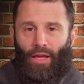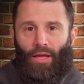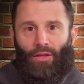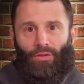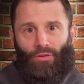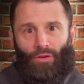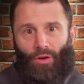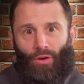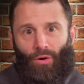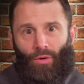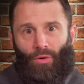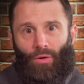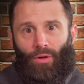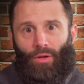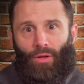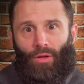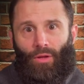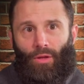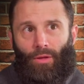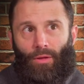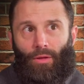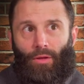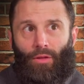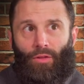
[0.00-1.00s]
So
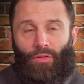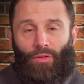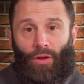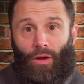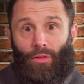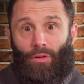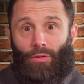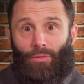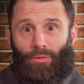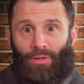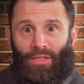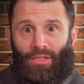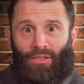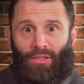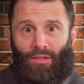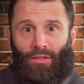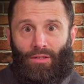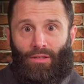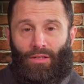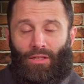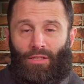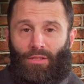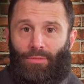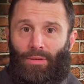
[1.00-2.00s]
the other
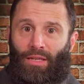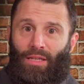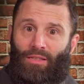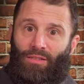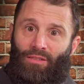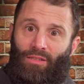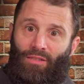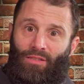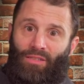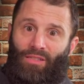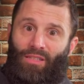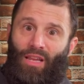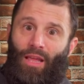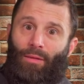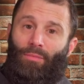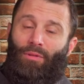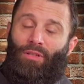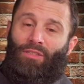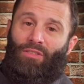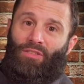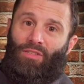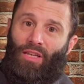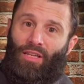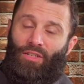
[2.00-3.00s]
reason is because the
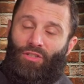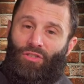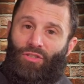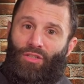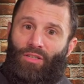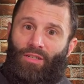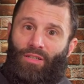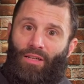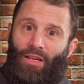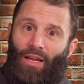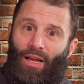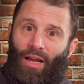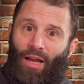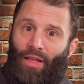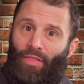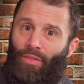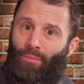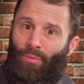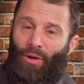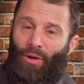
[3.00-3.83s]
stabilization on the